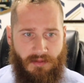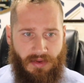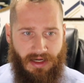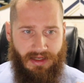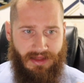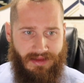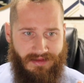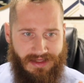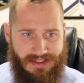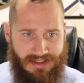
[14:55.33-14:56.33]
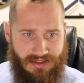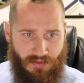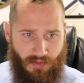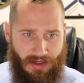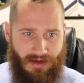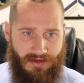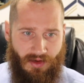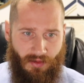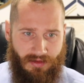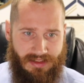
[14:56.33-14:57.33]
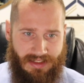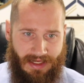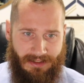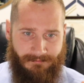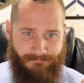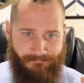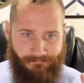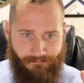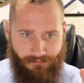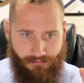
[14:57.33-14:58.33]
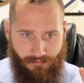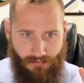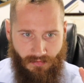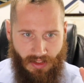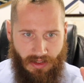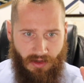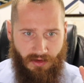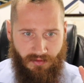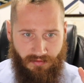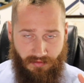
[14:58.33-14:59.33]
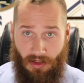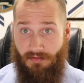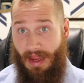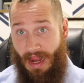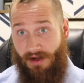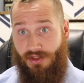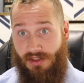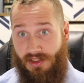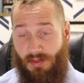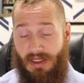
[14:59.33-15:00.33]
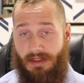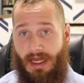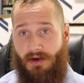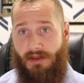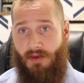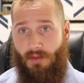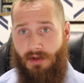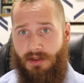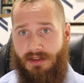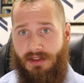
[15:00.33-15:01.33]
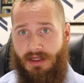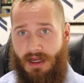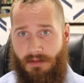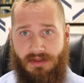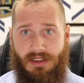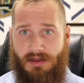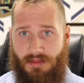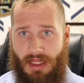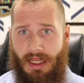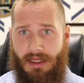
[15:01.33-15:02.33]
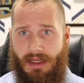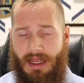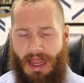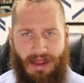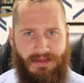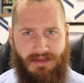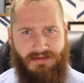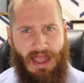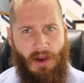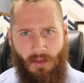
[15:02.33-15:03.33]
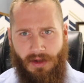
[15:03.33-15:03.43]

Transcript: But this is where the old saying, of, of action speak louder than words comes into play. And that